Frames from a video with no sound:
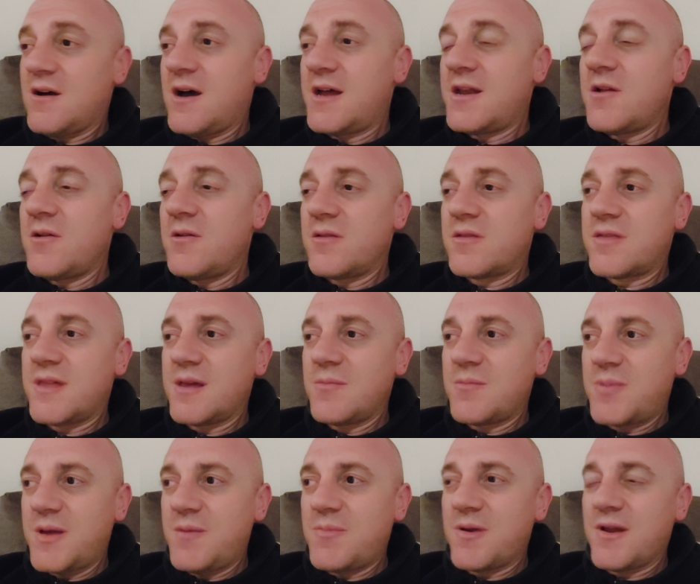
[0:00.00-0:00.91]
I don't
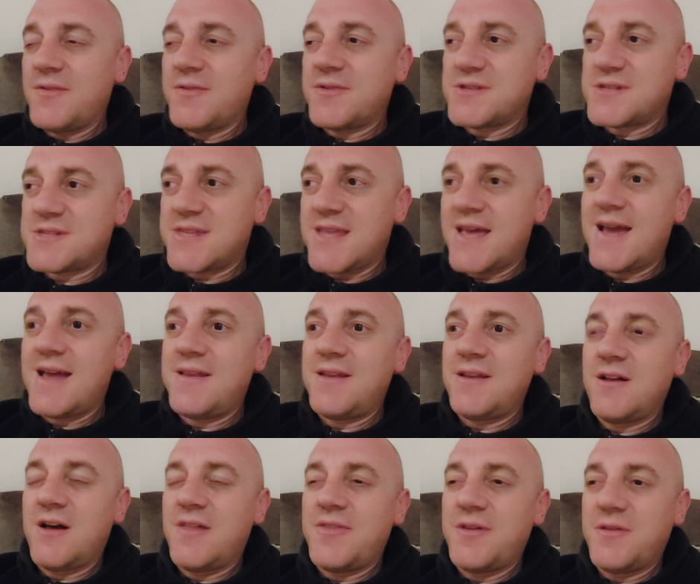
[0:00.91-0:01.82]
think people
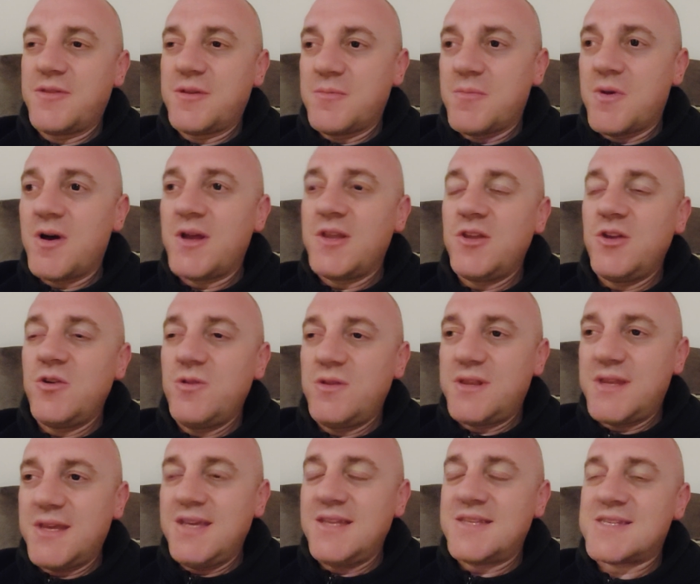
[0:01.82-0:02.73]
understand like the
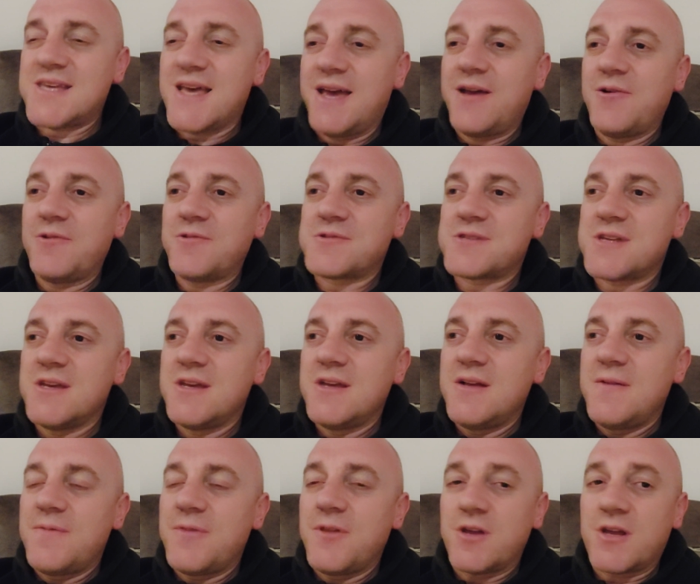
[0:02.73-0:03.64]
minute details
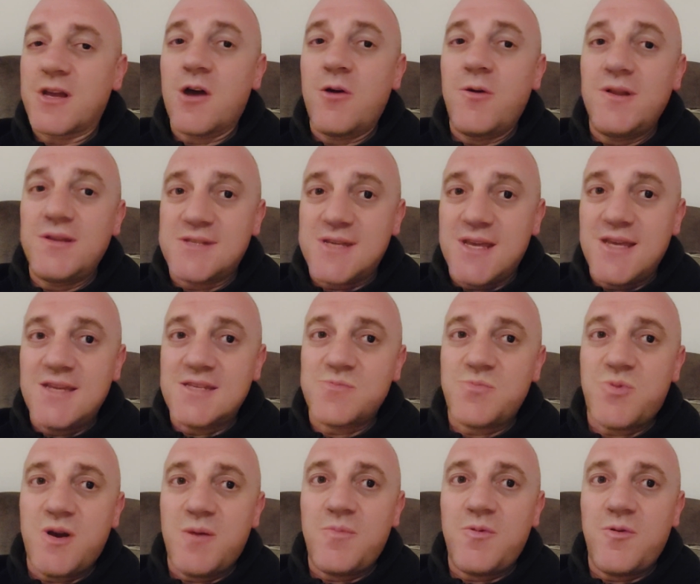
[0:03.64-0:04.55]
that go into
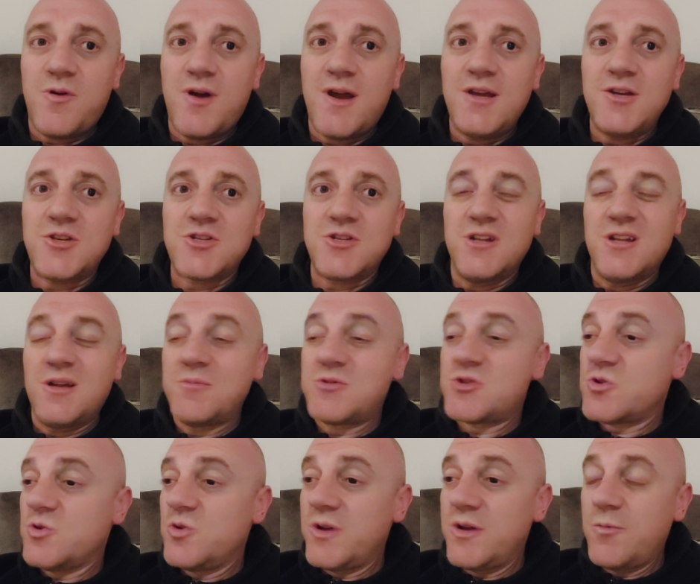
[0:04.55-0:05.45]
his preparation. I'm
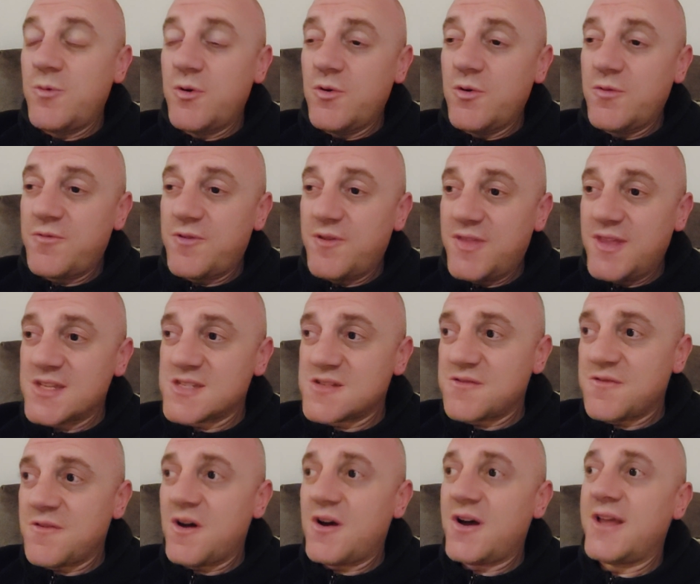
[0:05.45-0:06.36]
sure he will for
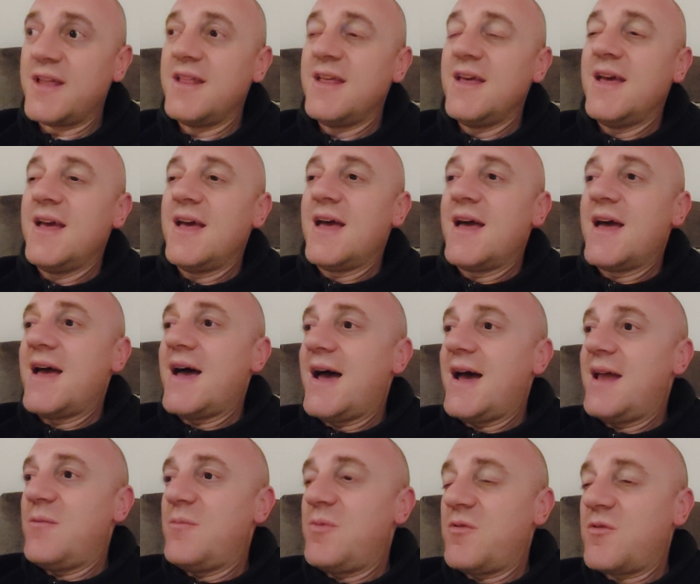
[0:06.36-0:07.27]
this fight,
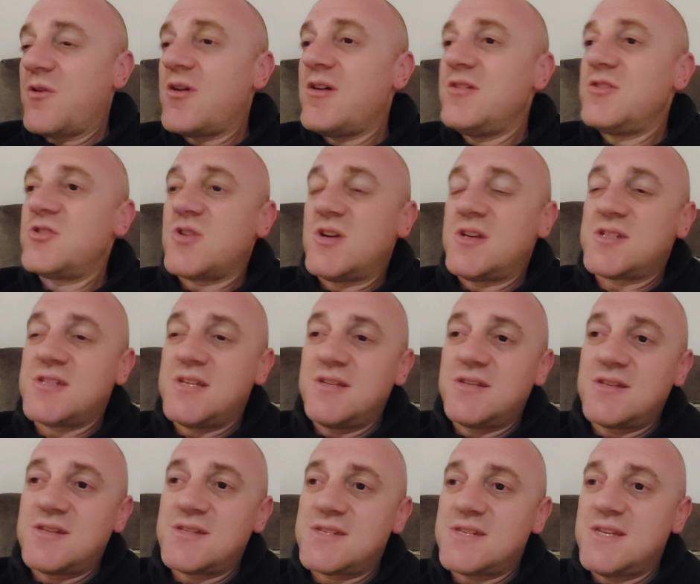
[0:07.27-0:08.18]
and be very
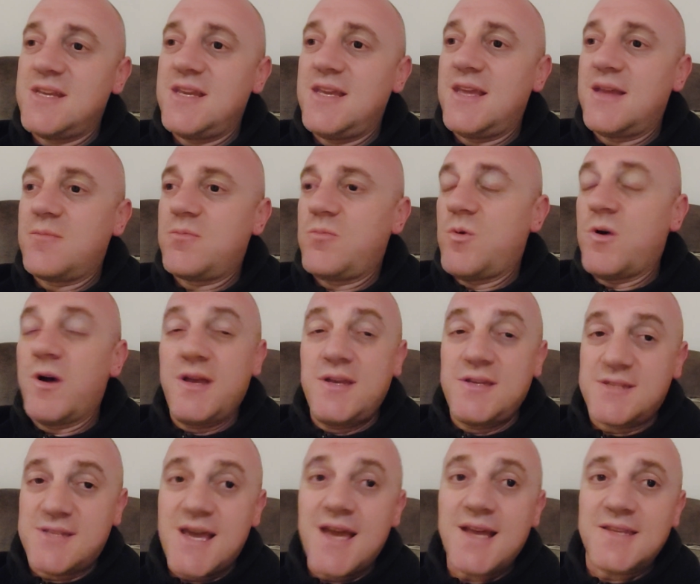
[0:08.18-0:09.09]
interesting to see what
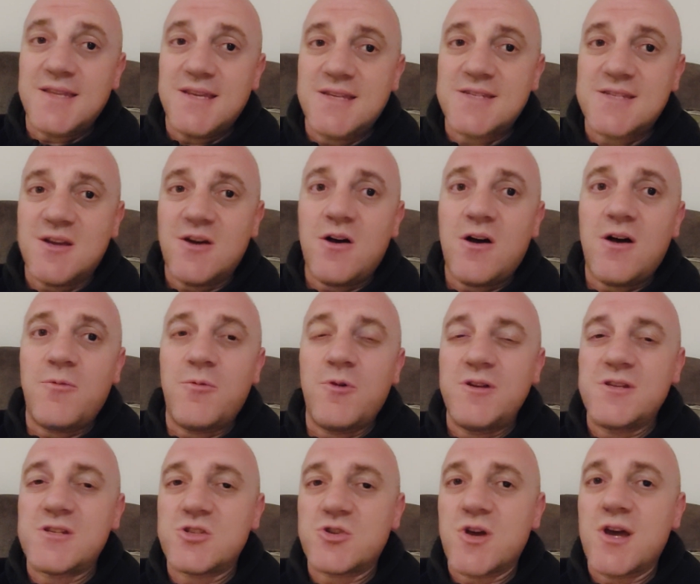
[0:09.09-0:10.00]
his tactics are,
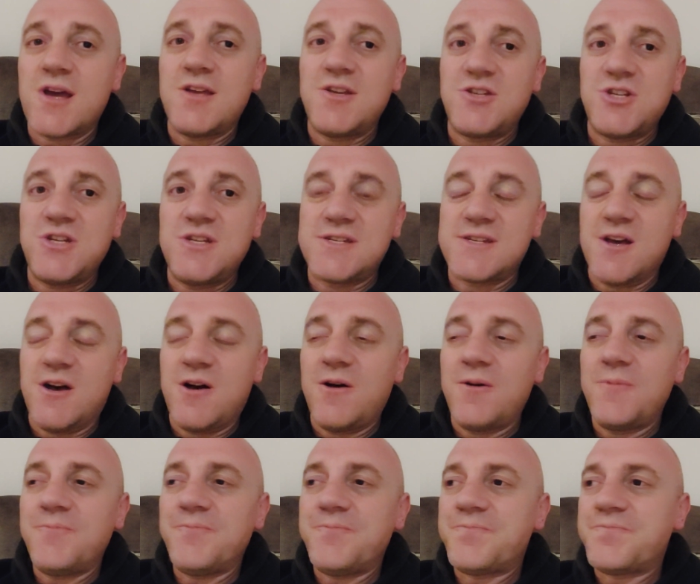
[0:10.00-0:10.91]
what his strategies
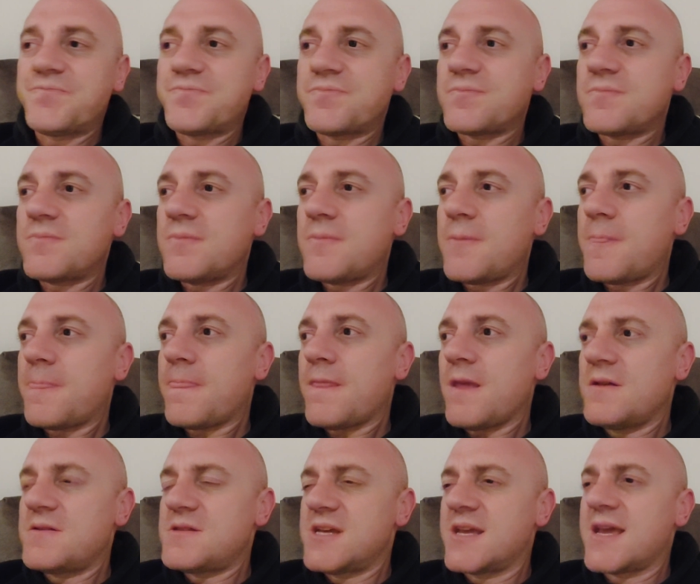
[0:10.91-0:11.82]
are
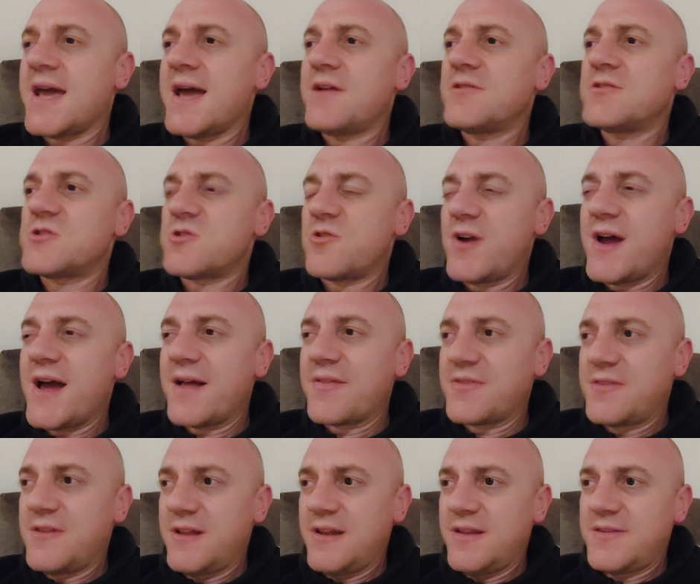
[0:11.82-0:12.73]
to
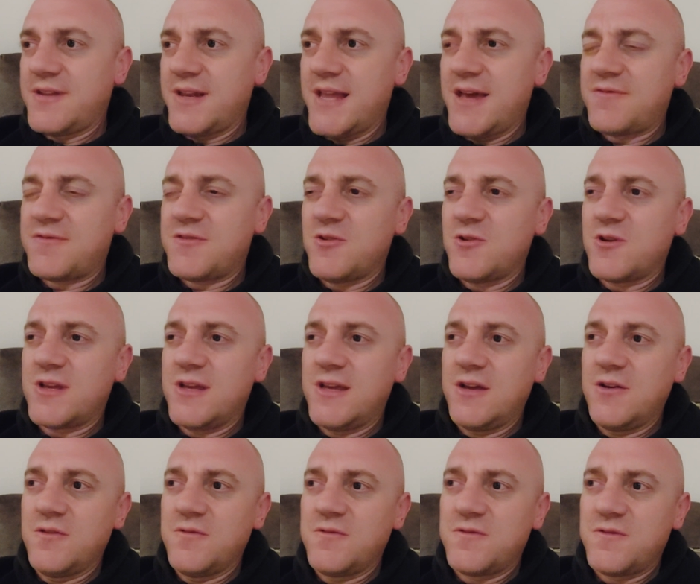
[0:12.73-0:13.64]
counteract the left
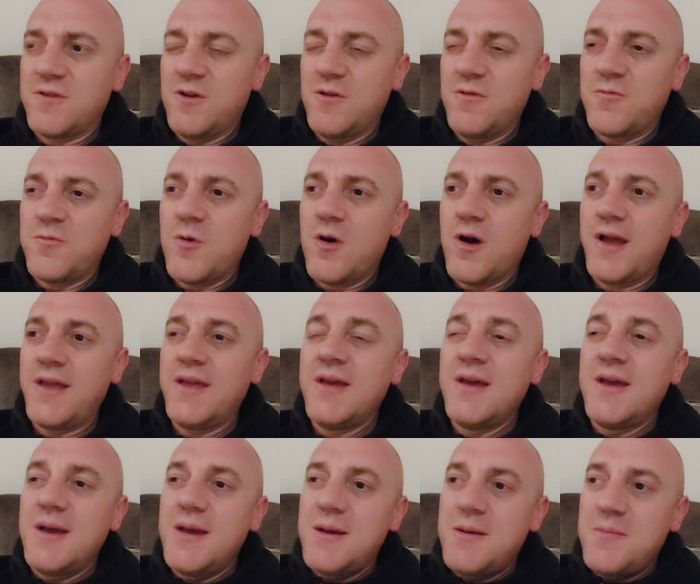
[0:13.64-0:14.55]
hooking of White.
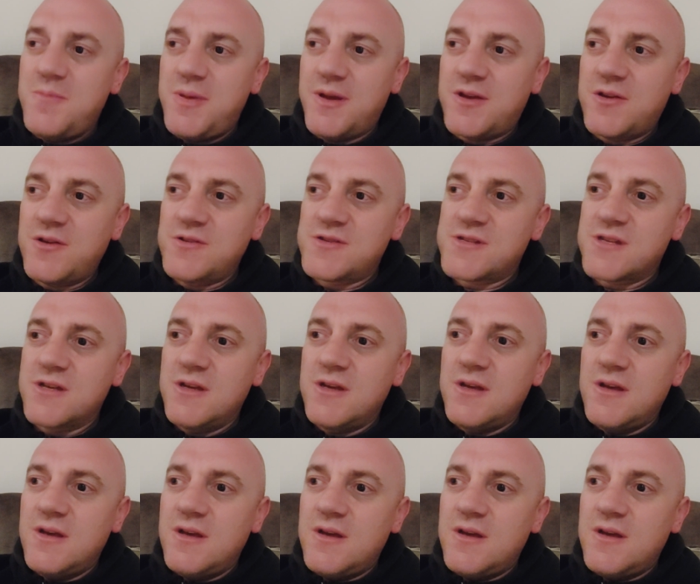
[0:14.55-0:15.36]
Because